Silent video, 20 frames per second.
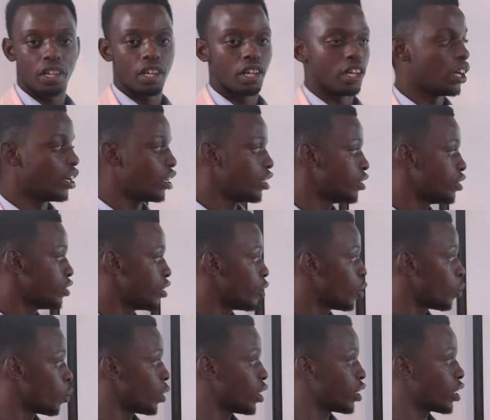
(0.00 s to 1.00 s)
And
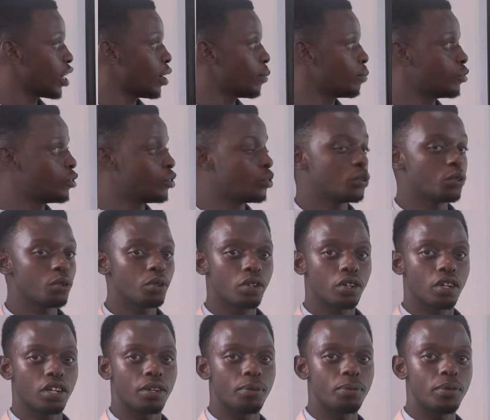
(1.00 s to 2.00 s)
welcome to
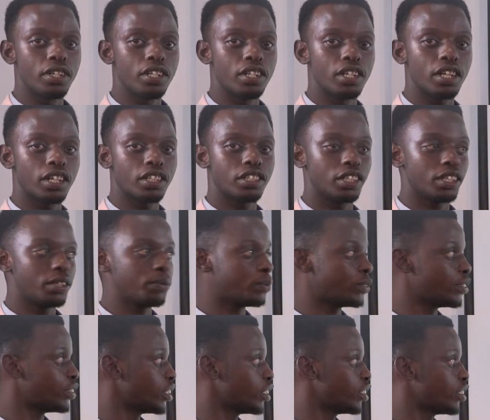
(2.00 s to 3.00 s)
a mini lecture
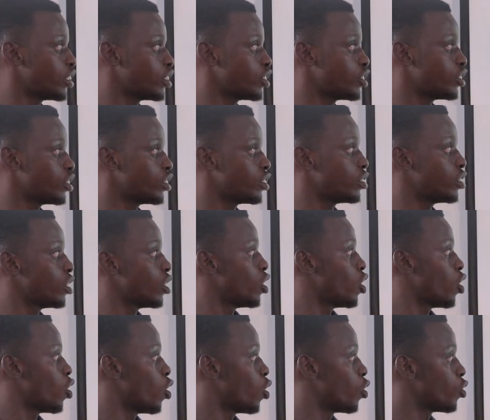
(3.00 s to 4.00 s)
presentation
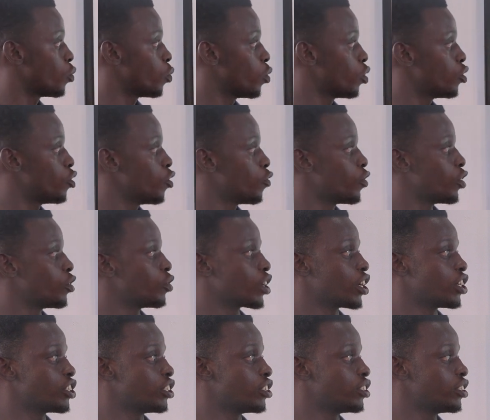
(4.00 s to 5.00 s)
on Waldorf
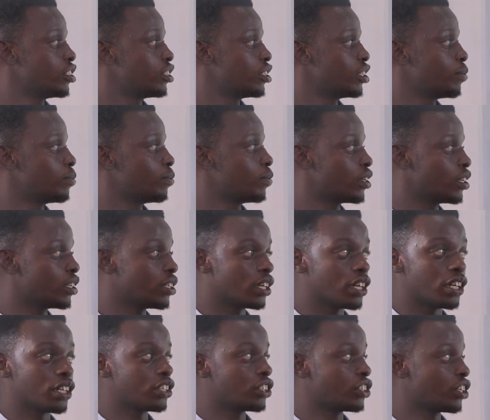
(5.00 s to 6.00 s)
education system in
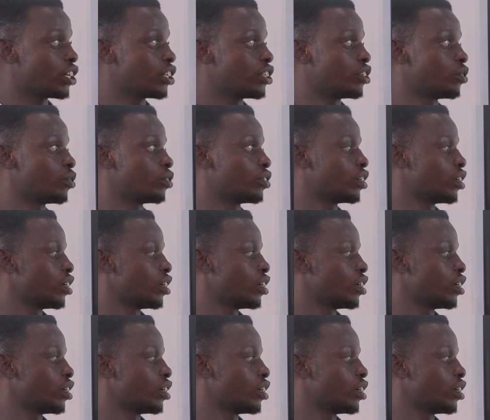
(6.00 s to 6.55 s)
early childhood.